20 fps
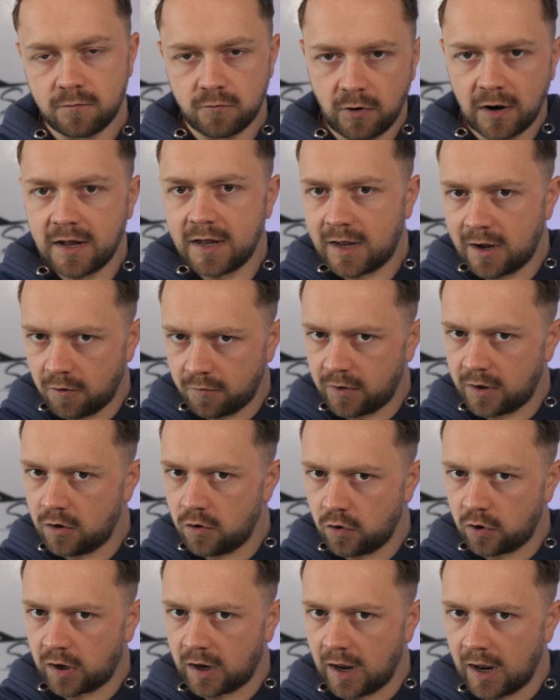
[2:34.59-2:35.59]
right here in
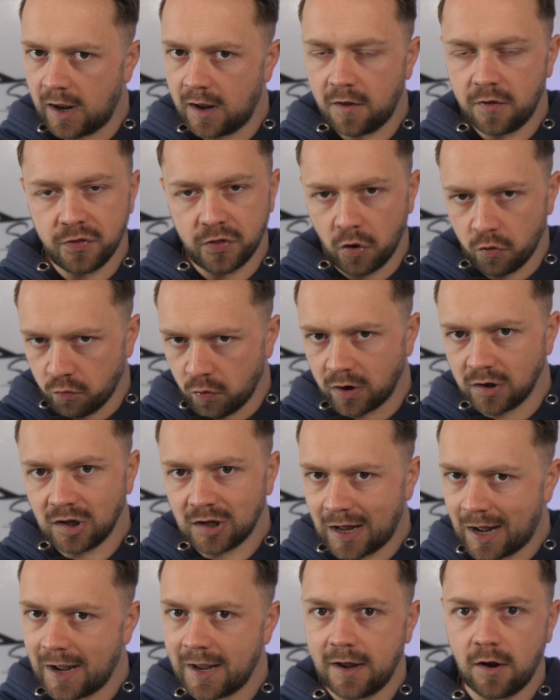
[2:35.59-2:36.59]
the UK that
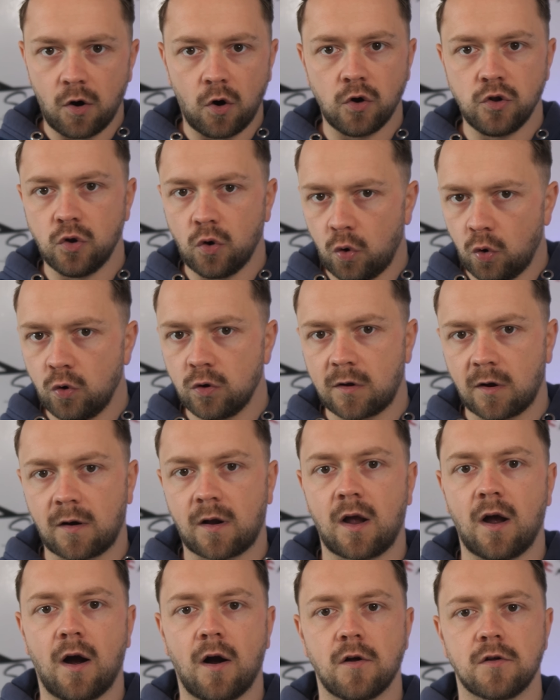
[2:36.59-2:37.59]
rely on older
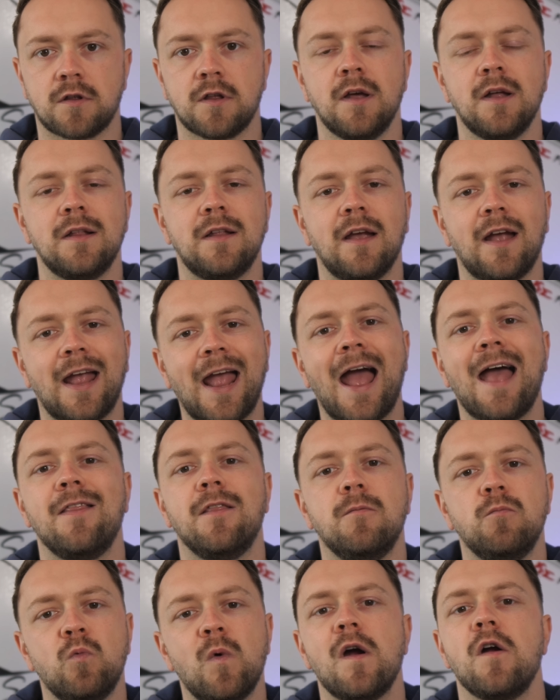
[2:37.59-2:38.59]
cars to get
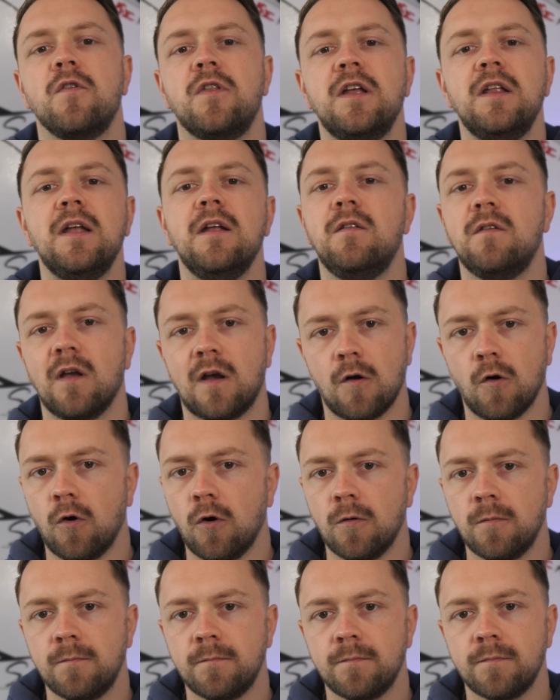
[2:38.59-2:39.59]
them where they need to
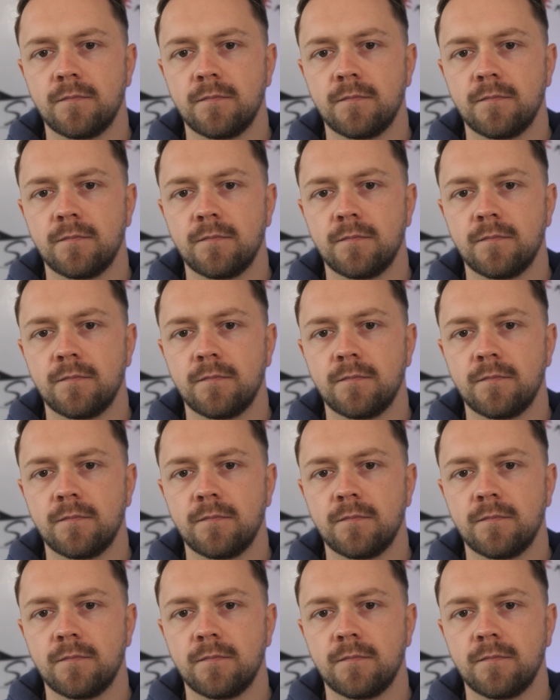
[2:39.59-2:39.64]
go.